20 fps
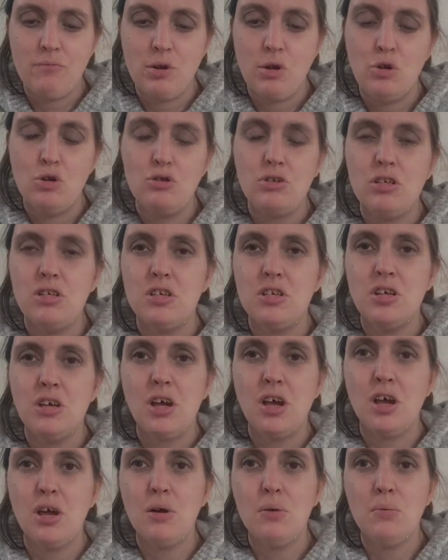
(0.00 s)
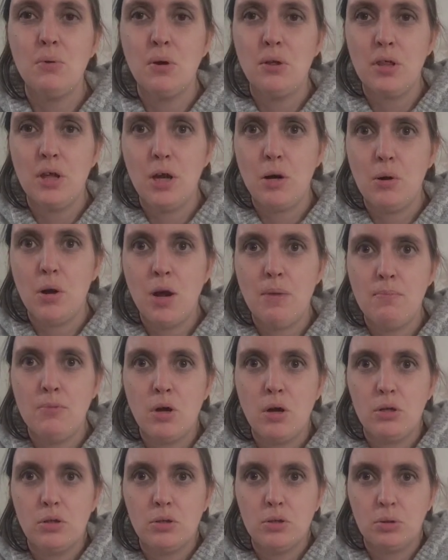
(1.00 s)
100 to go, although I'm
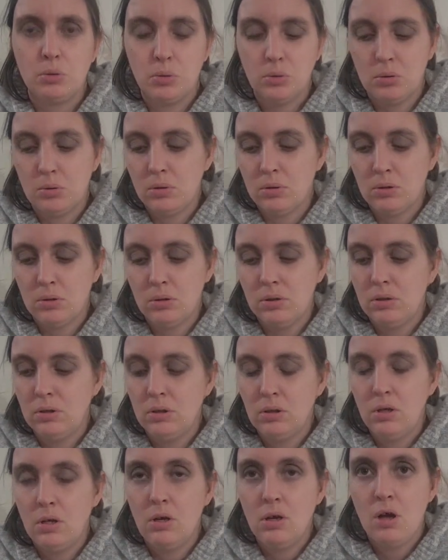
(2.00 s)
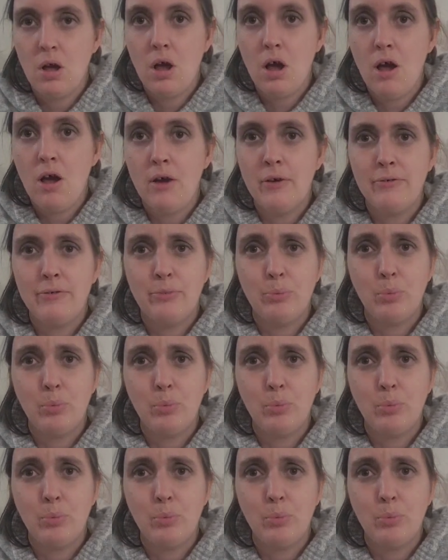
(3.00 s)
not sure of